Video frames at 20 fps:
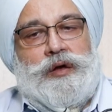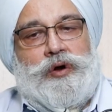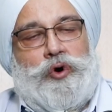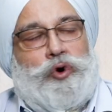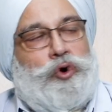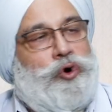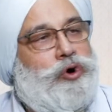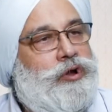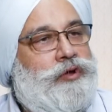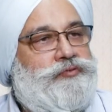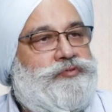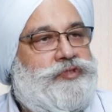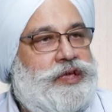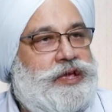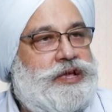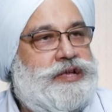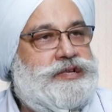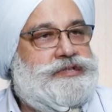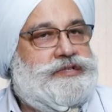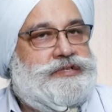all of
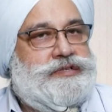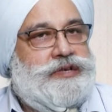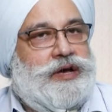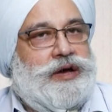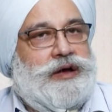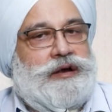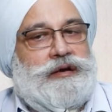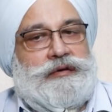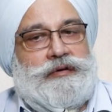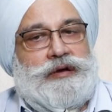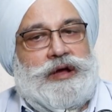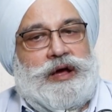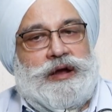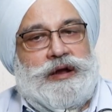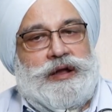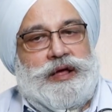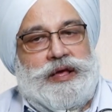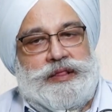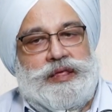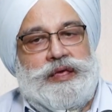these are,
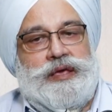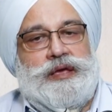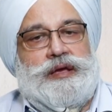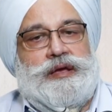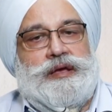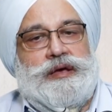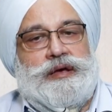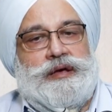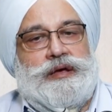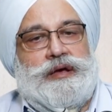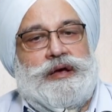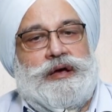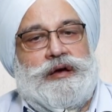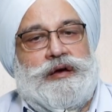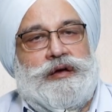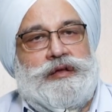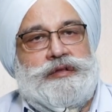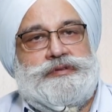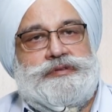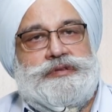are I think, a,
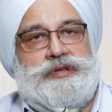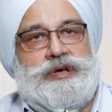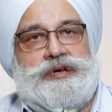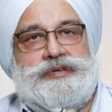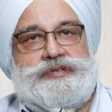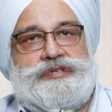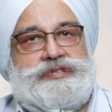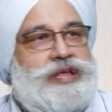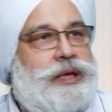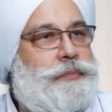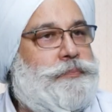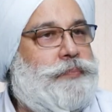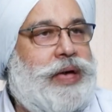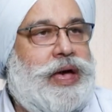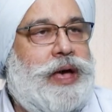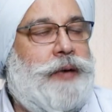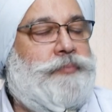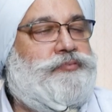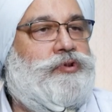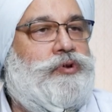a step
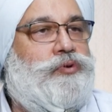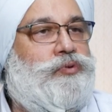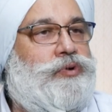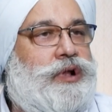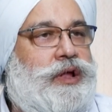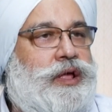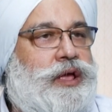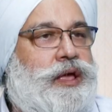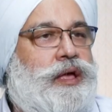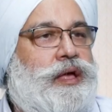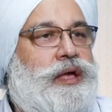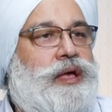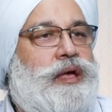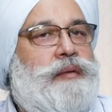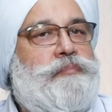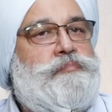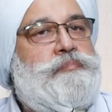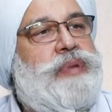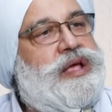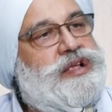absolutely
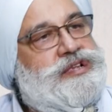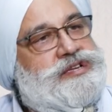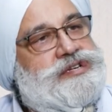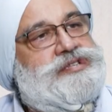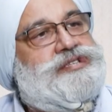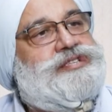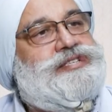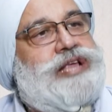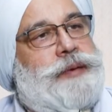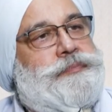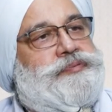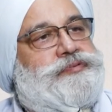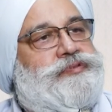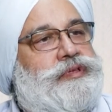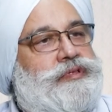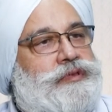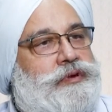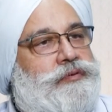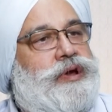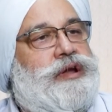major steps
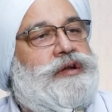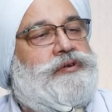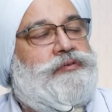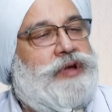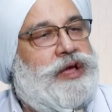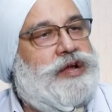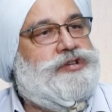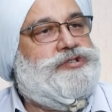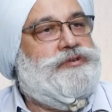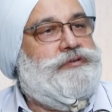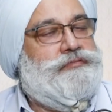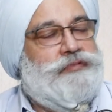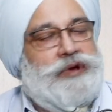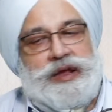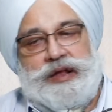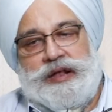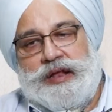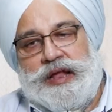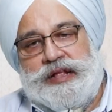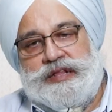in the right direction,
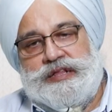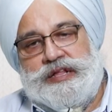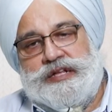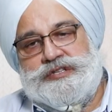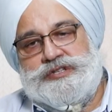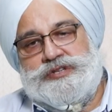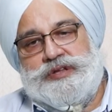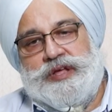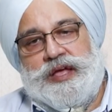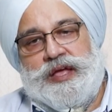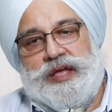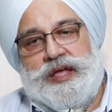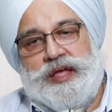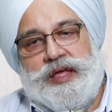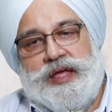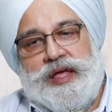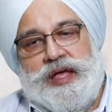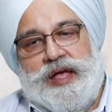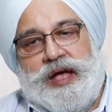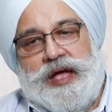right? Like, let's say,
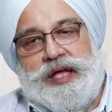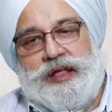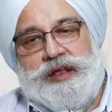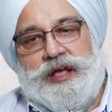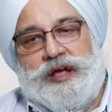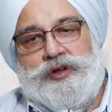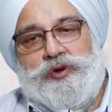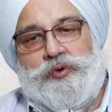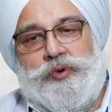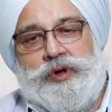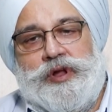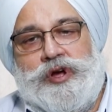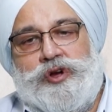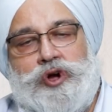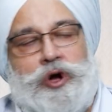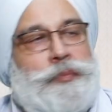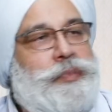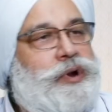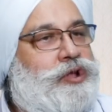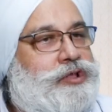I, I don't want to
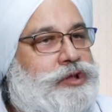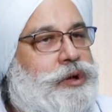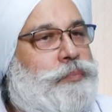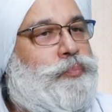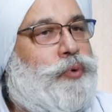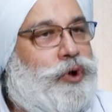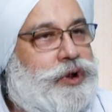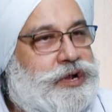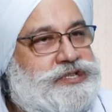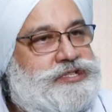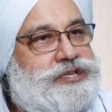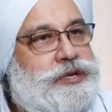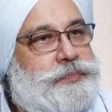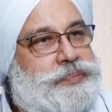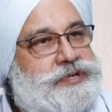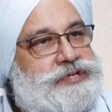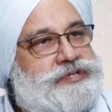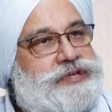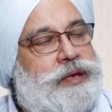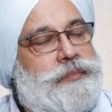comment on the policy
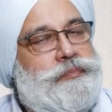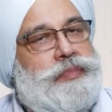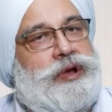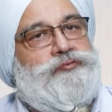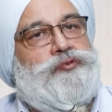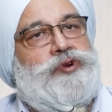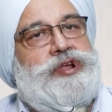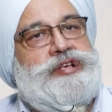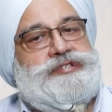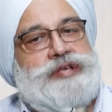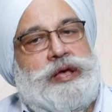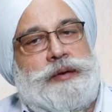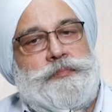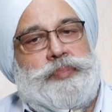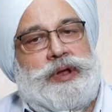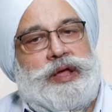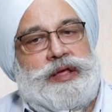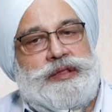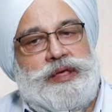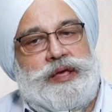per se, mm. but for
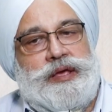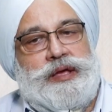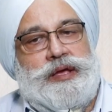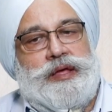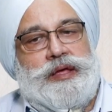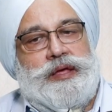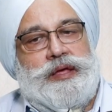example, I think